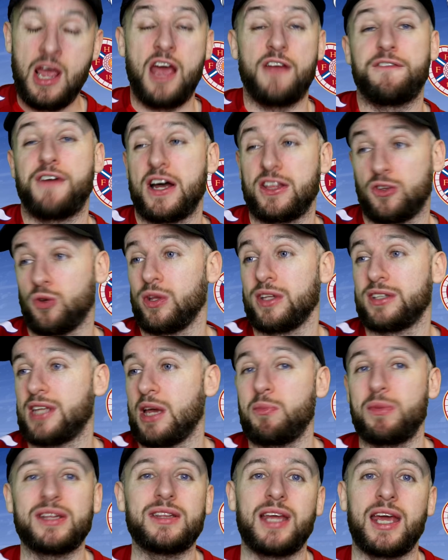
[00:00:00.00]
In fact, the only
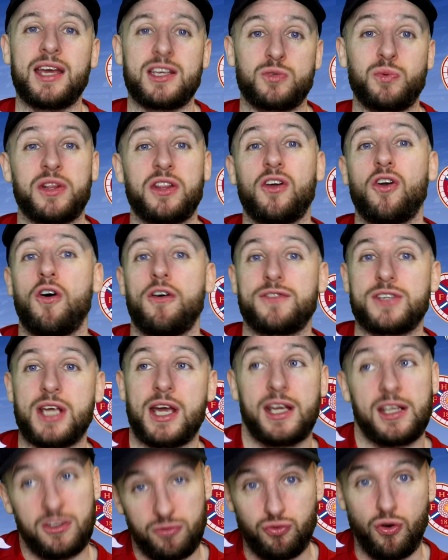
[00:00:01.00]
time we do it is when they're
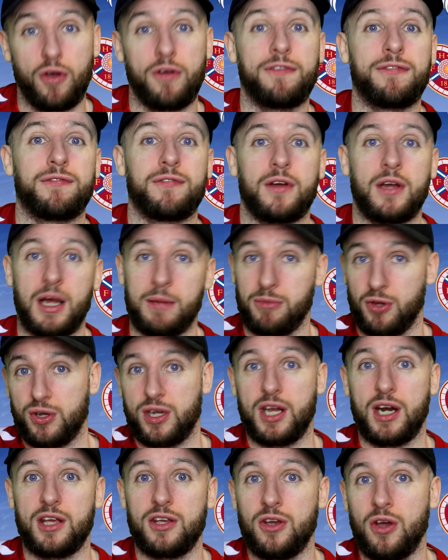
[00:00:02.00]
offside. Roof, I'm
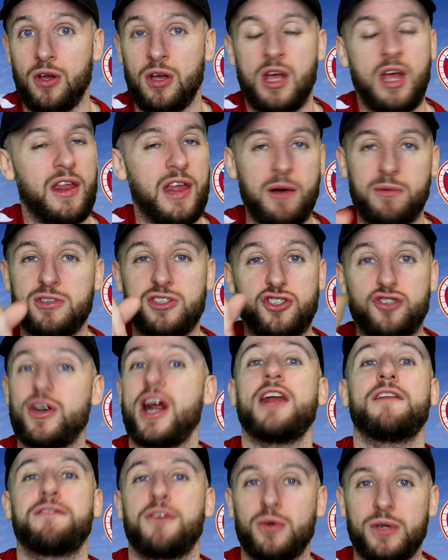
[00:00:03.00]
looking at you. That was a
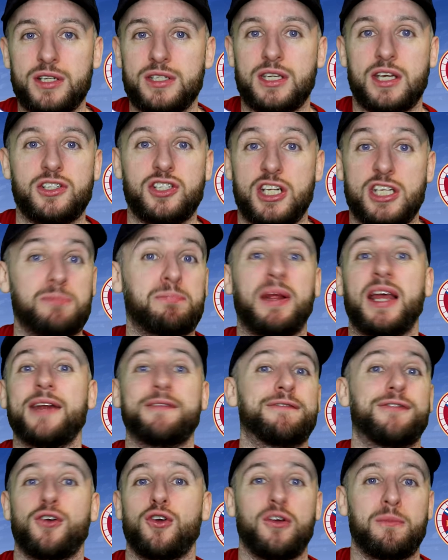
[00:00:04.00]
dreadful decision. He's played
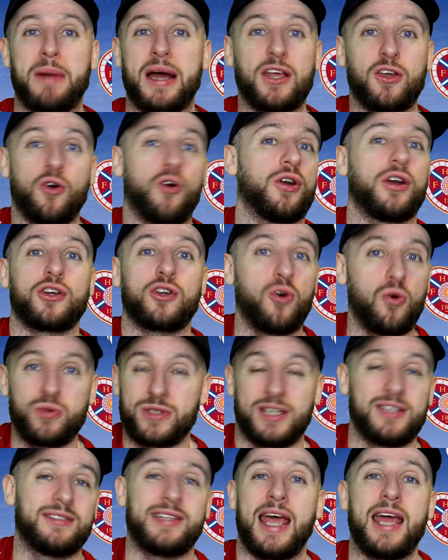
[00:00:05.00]
through by Connor
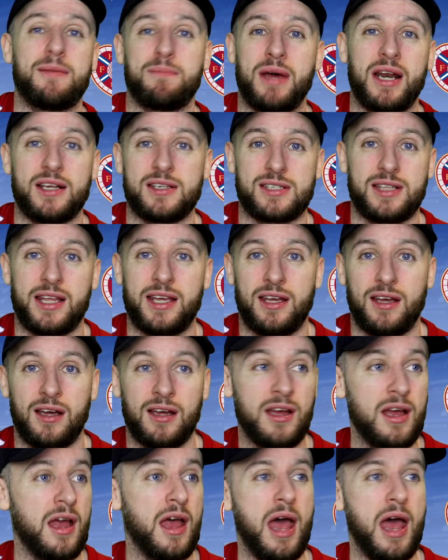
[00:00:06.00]
Goulton 10 minutes later.